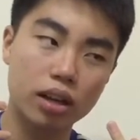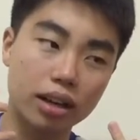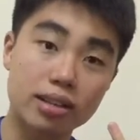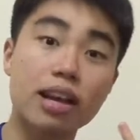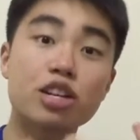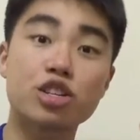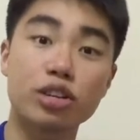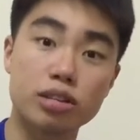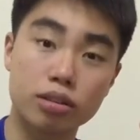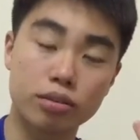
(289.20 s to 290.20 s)

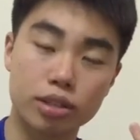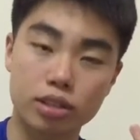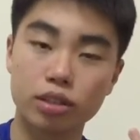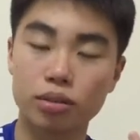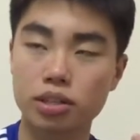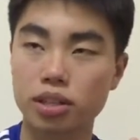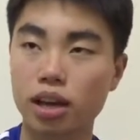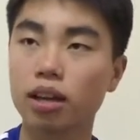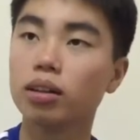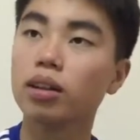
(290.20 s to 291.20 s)
attention is going to go into
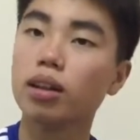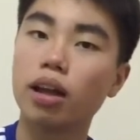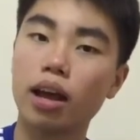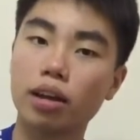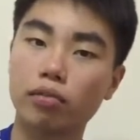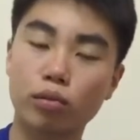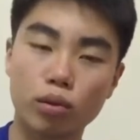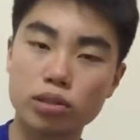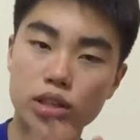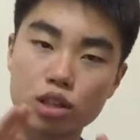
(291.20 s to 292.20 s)
that. And of
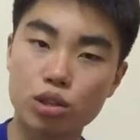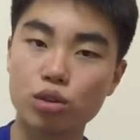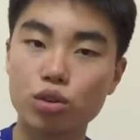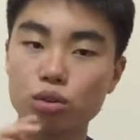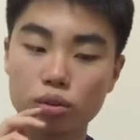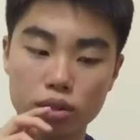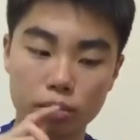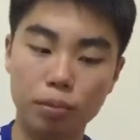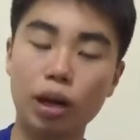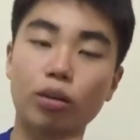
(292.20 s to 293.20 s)
course the
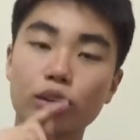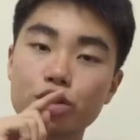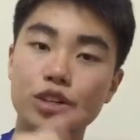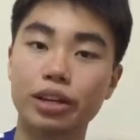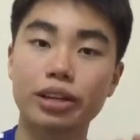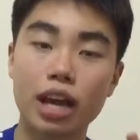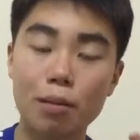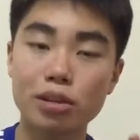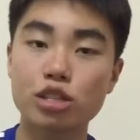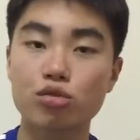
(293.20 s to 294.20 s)
2 biology and
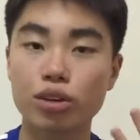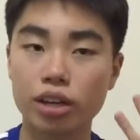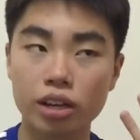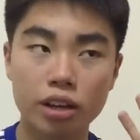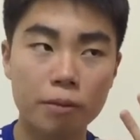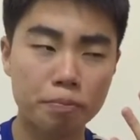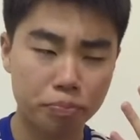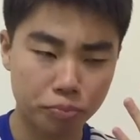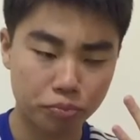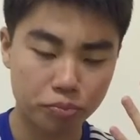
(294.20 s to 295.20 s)
chemistry
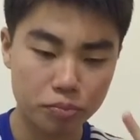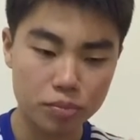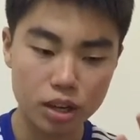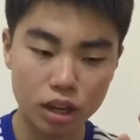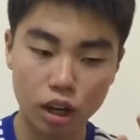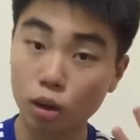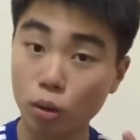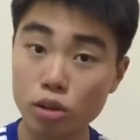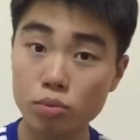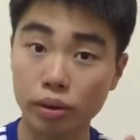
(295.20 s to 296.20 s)

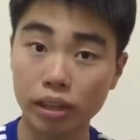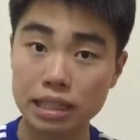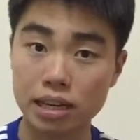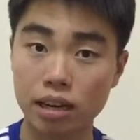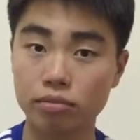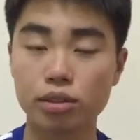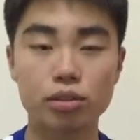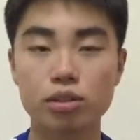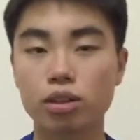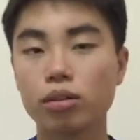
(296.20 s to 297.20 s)
coursework things that I have to do.
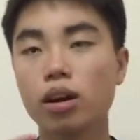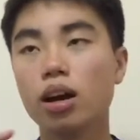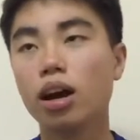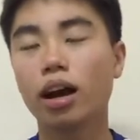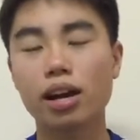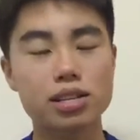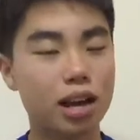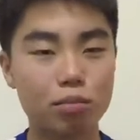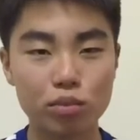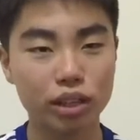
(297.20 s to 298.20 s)
So
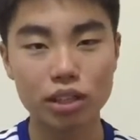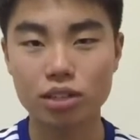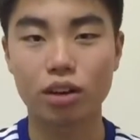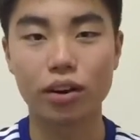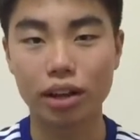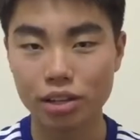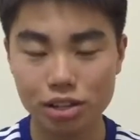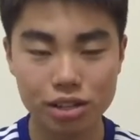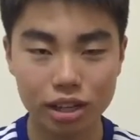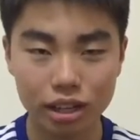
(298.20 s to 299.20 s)
I'm really sorry,
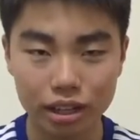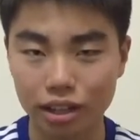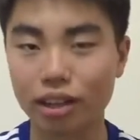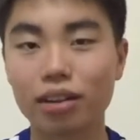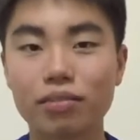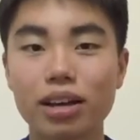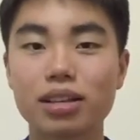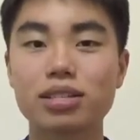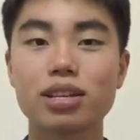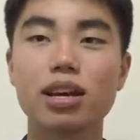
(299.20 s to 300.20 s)
just in
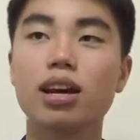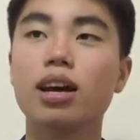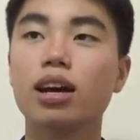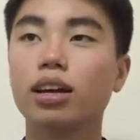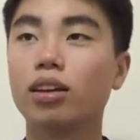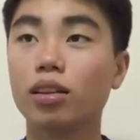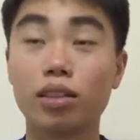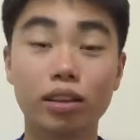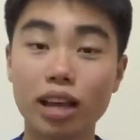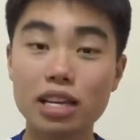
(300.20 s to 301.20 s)
advance.
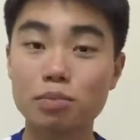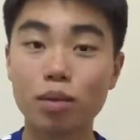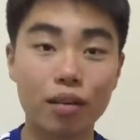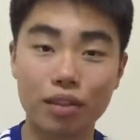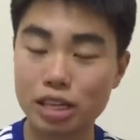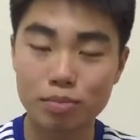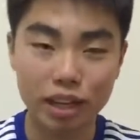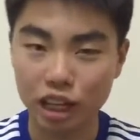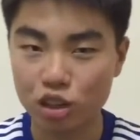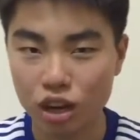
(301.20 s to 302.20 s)
the last month has
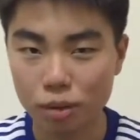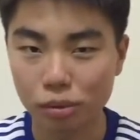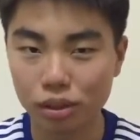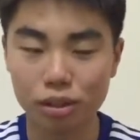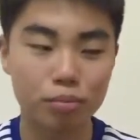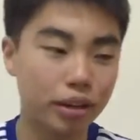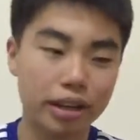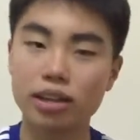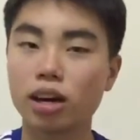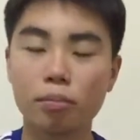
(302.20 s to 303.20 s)
been incredible.
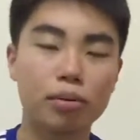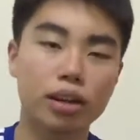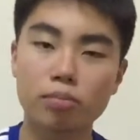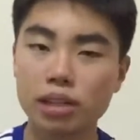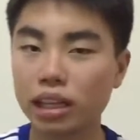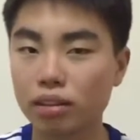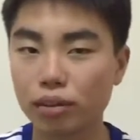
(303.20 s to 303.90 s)
Putting up daily